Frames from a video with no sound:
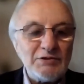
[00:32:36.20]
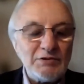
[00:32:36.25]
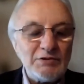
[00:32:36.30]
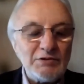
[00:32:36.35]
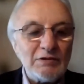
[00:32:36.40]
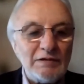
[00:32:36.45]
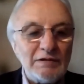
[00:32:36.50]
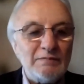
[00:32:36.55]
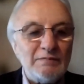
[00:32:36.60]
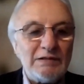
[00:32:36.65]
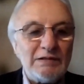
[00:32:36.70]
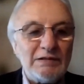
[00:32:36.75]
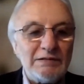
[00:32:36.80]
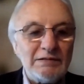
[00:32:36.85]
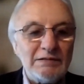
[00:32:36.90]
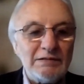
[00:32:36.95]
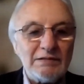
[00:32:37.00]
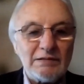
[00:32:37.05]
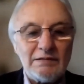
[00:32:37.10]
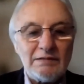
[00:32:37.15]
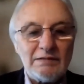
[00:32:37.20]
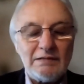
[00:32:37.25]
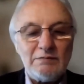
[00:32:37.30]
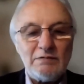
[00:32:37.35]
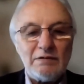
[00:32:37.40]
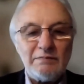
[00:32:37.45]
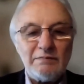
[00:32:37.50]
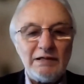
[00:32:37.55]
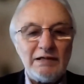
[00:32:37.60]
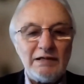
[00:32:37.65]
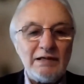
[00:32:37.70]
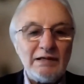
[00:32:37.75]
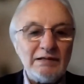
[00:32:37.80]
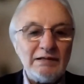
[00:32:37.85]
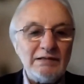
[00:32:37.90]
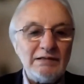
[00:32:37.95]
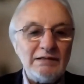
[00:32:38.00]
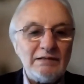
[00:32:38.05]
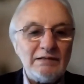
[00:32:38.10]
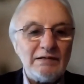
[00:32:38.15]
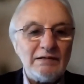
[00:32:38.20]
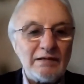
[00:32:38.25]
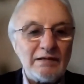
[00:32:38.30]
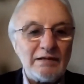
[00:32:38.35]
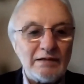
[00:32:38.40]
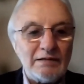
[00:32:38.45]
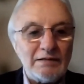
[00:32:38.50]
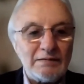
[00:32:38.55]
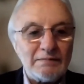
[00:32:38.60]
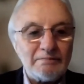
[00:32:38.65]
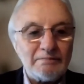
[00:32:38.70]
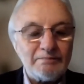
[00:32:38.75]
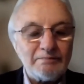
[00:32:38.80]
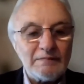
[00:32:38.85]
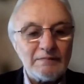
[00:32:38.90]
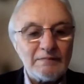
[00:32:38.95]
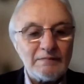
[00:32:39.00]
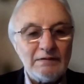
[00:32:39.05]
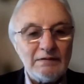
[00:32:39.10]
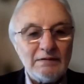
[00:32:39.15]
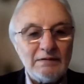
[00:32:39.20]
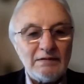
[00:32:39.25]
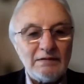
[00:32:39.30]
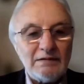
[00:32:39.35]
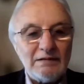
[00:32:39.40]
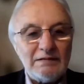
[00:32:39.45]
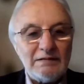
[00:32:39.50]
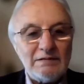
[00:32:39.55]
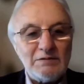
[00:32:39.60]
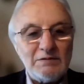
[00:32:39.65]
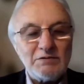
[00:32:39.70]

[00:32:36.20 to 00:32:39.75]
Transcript: incorporate the climate action in a comprehensive way.